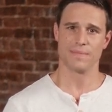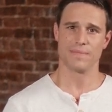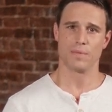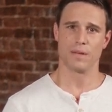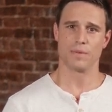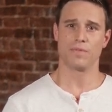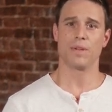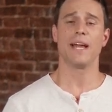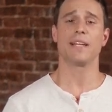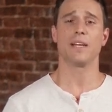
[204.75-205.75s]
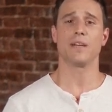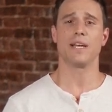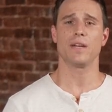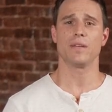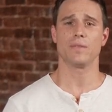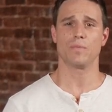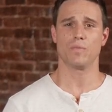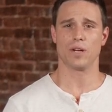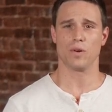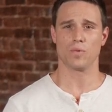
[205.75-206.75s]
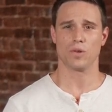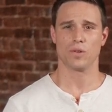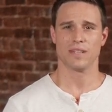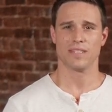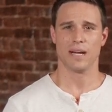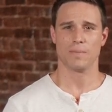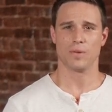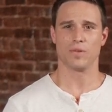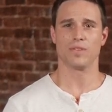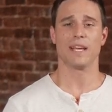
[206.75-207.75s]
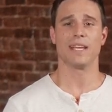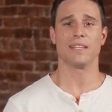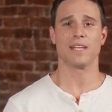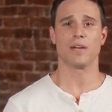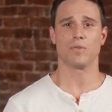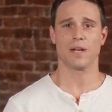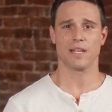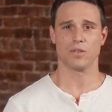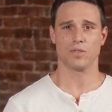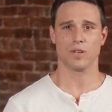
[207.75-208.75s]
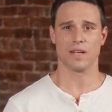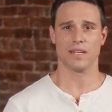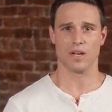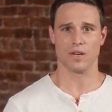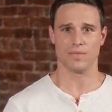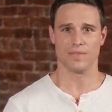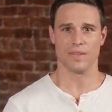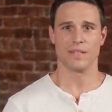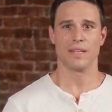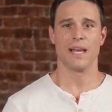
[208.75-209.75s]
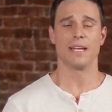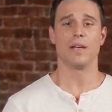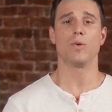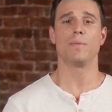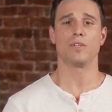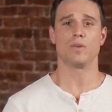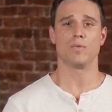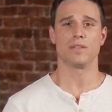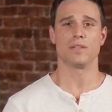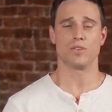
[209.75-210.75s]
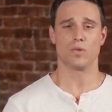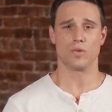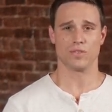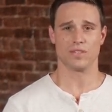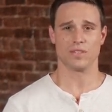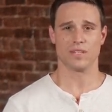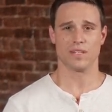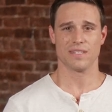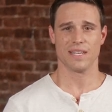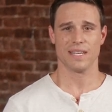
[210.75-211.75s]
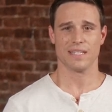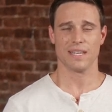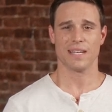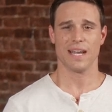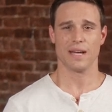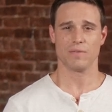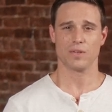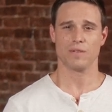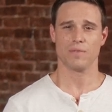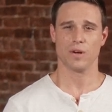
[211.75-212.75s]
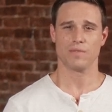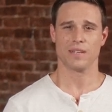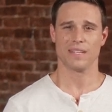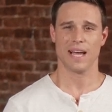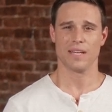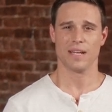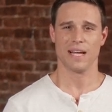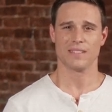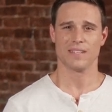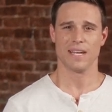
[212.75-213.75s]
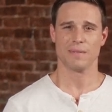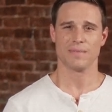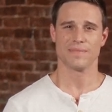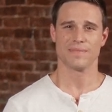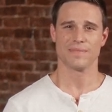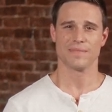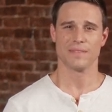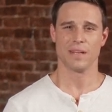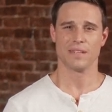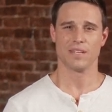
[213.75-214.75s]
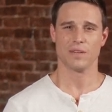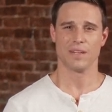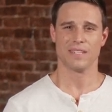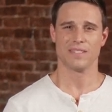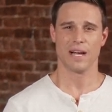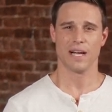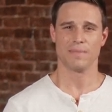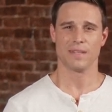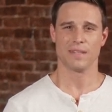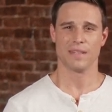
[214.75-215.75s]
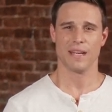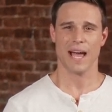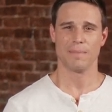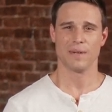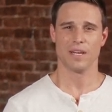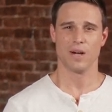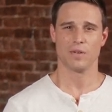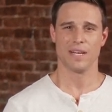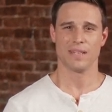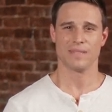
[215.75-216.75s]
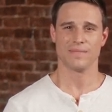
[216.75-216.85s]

We provide clear, real-world examples that accelerate your learning curve and equip you with the tools to succeed in the ever-evolving tech landscape. Until next time, happy coding.